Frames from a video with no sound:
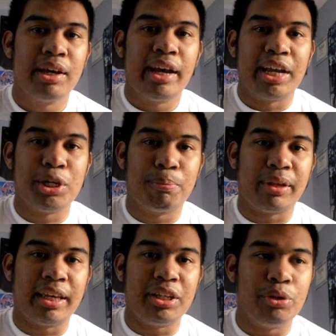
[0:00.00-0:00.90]
and you're
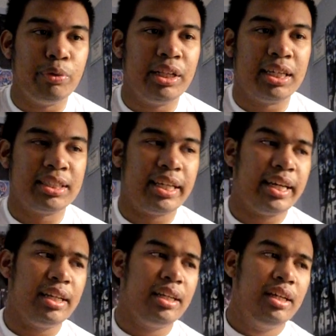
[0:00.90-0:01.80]
playing and you realize
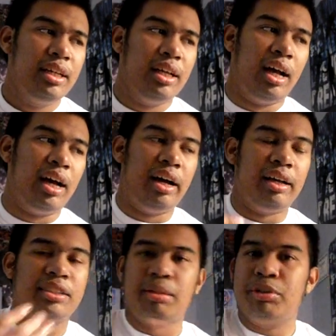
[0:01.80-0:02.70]
that
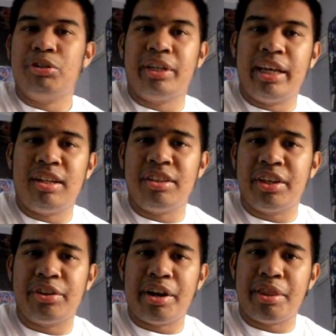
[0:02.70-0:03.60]
some little kid on the
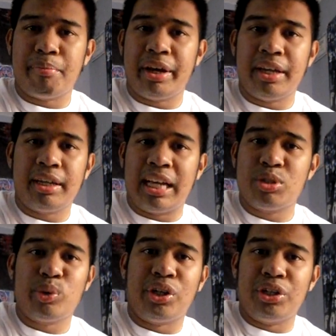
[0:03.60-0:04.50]
other end of the mic, as
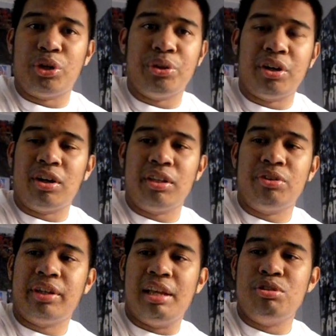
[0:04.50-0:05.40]
we all know, there are little
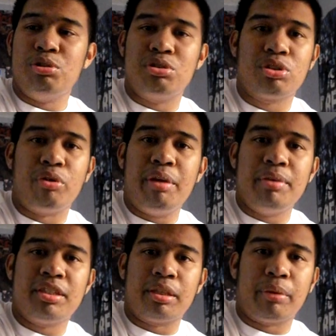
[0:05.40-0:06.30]
kids who scream
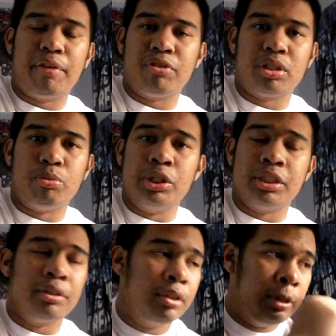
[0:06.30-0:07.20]
into the mic for some
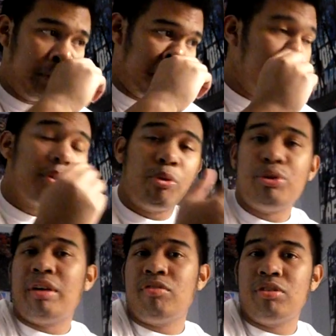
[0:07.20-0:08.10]
reason. When you
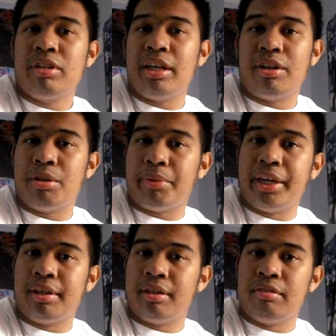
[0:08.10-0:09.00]
have a little kid on the
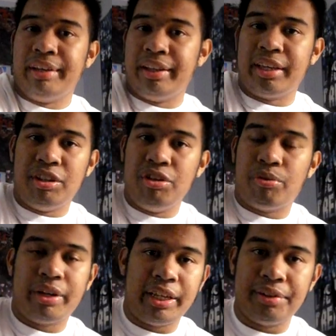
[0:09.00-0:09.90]
mic yelling and you don't
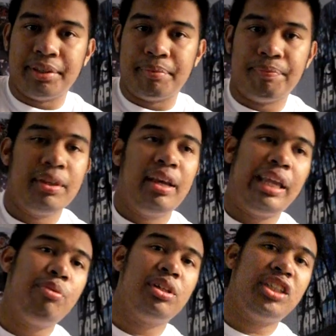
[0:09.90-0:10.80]
want to hear them and
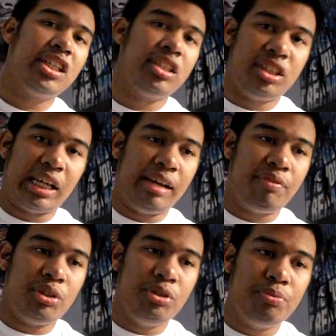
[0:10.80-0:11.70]
you want to change the chat
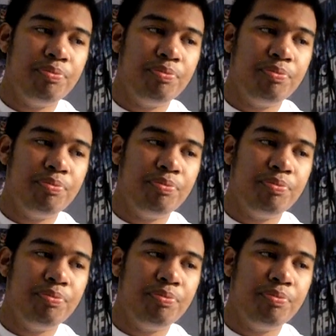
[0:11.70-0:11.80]
volume,